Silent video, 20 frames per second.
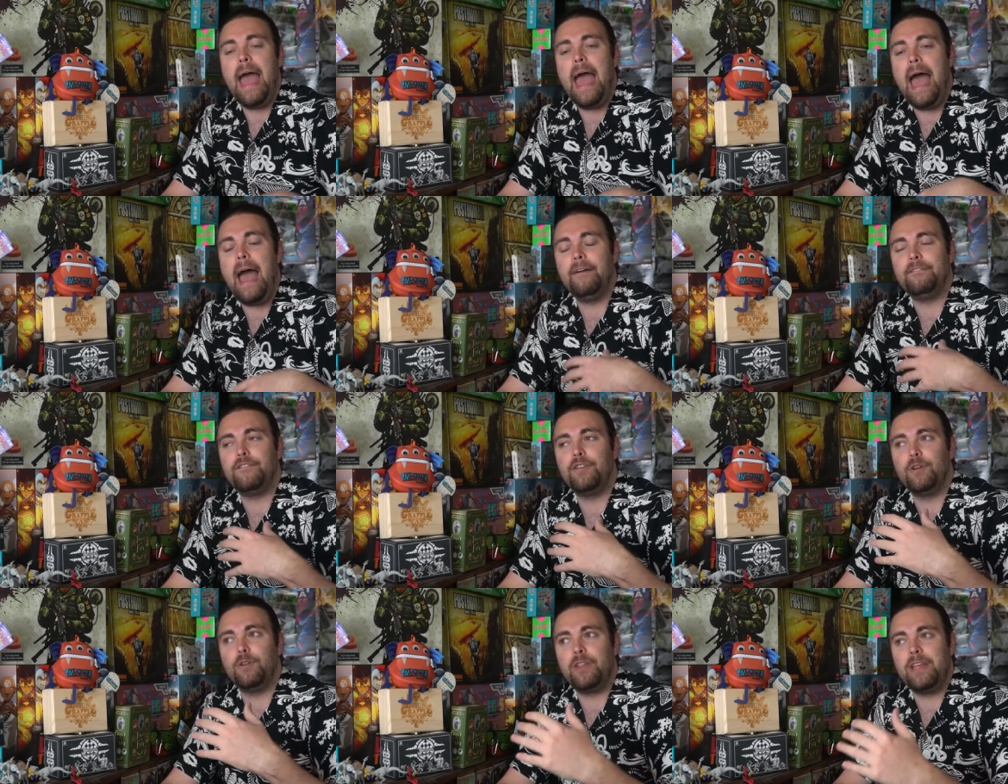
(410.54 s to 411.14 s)

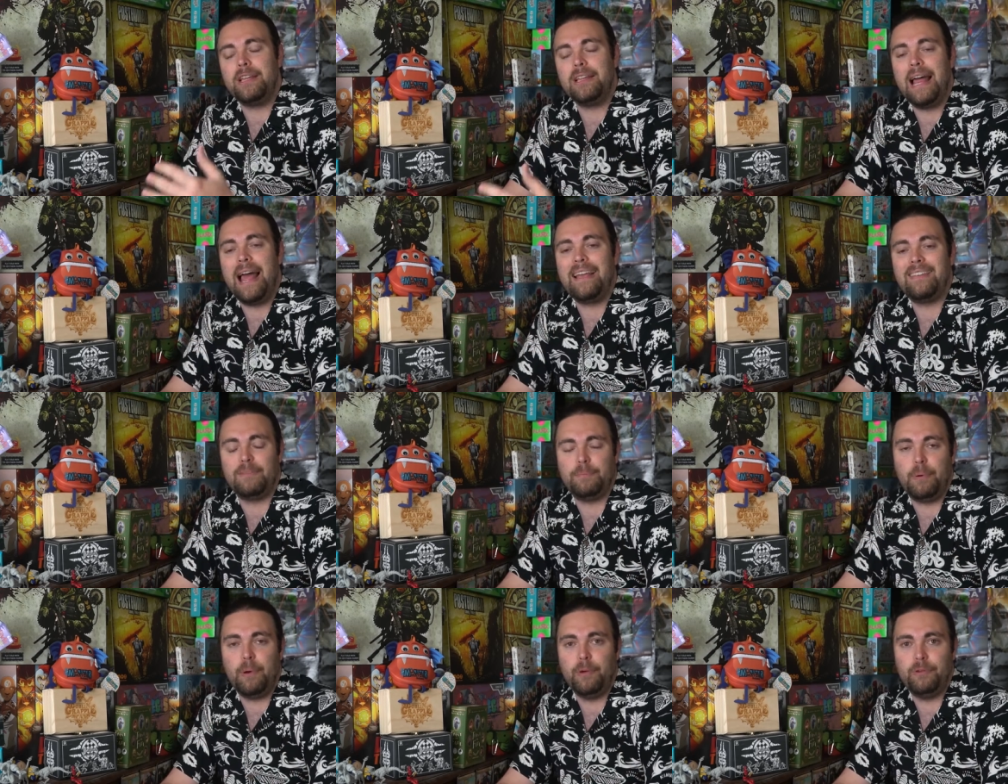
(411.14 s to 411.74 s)
After the
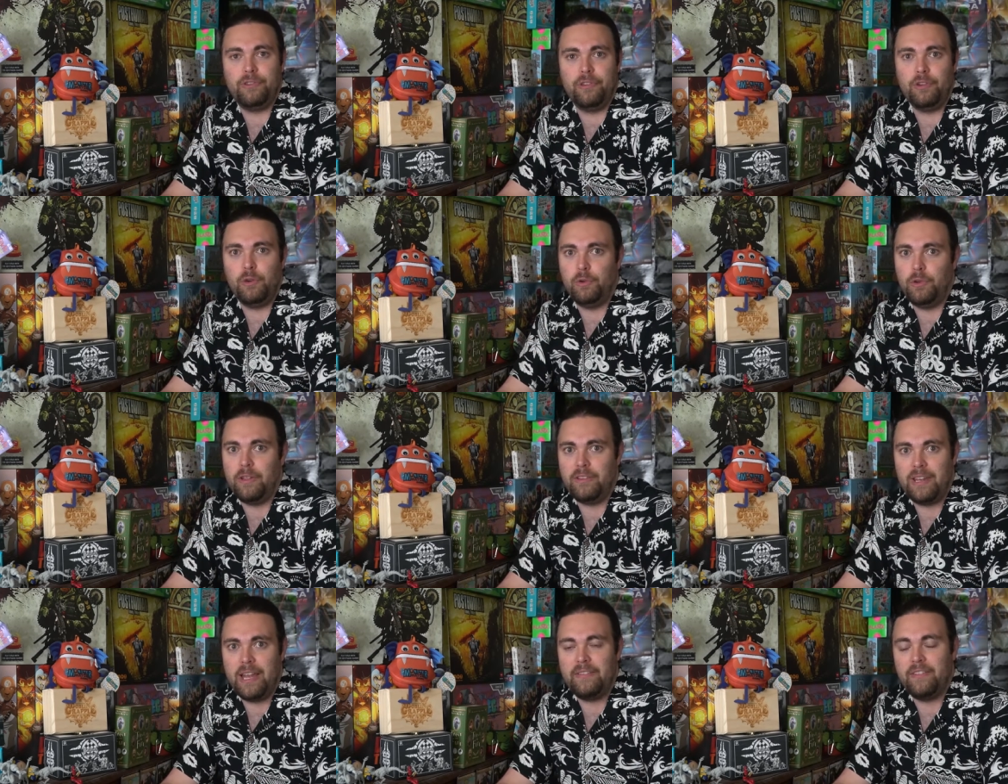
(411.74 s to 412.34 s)
last person who
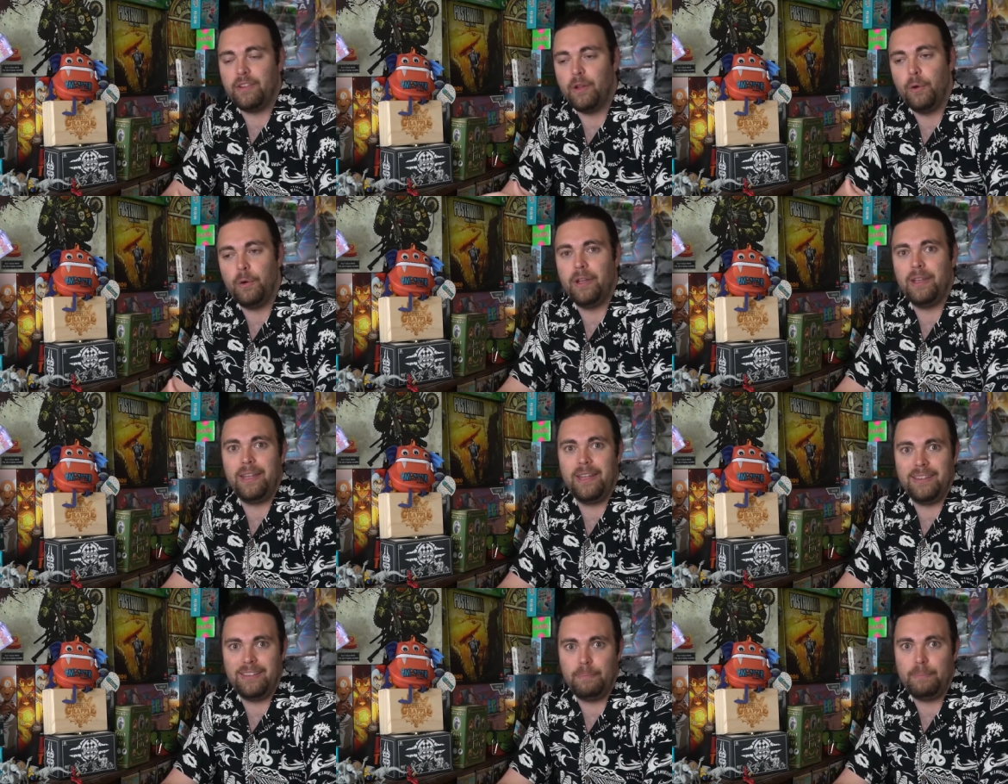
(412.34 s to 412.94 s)
doesn't have a
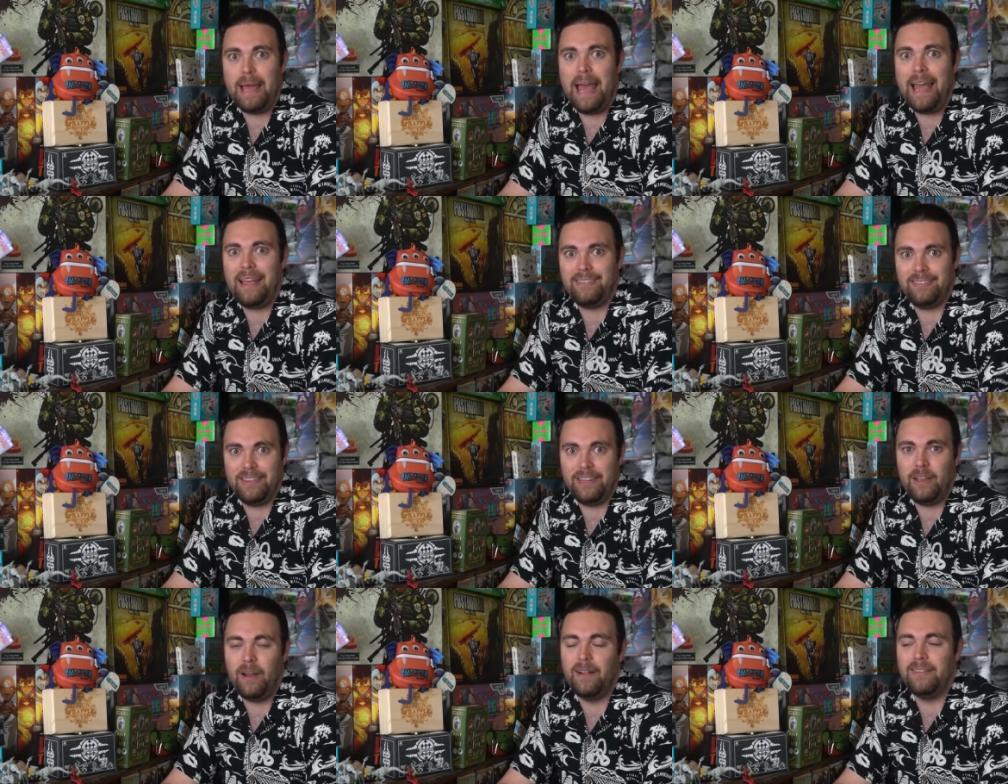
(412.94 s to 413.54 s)
token gets
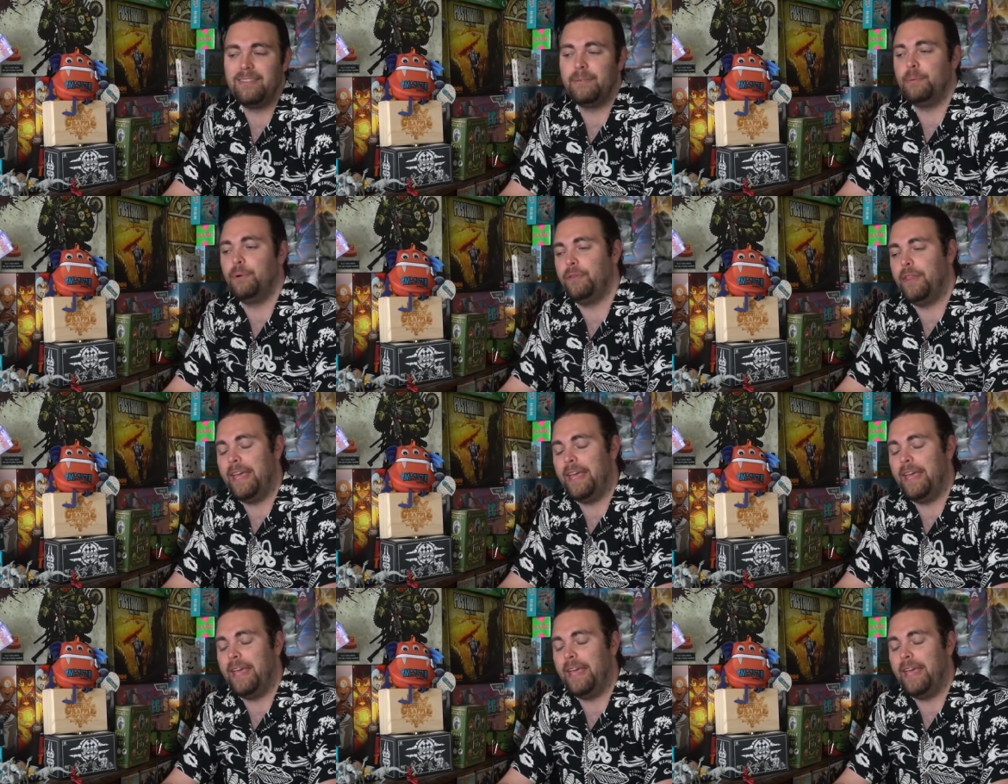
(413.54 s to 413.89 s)
passed the constable,